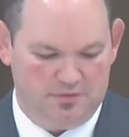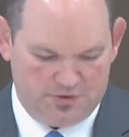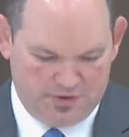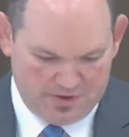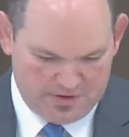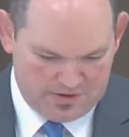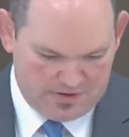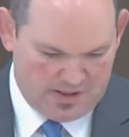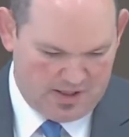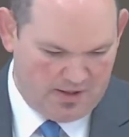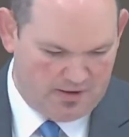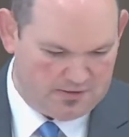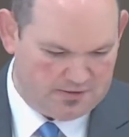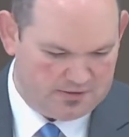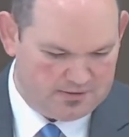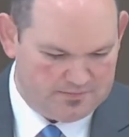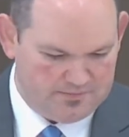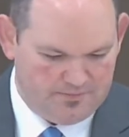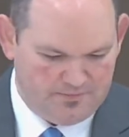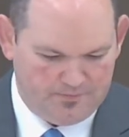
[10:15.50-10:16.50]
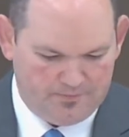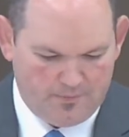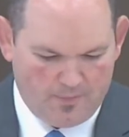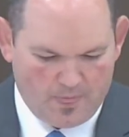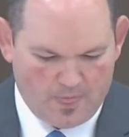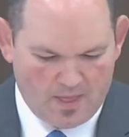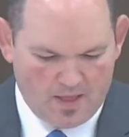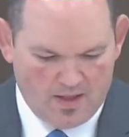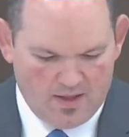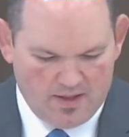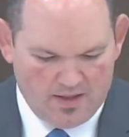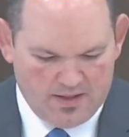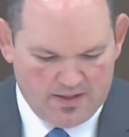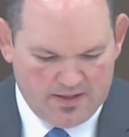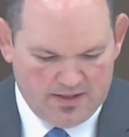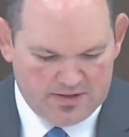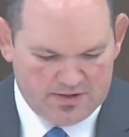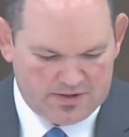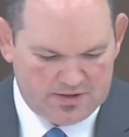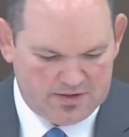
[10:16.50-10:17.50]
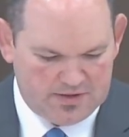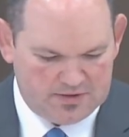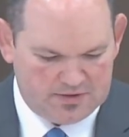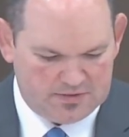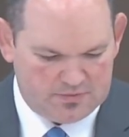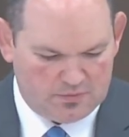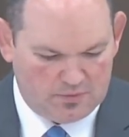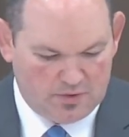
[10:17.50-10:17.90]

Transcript: Gentiles. He says,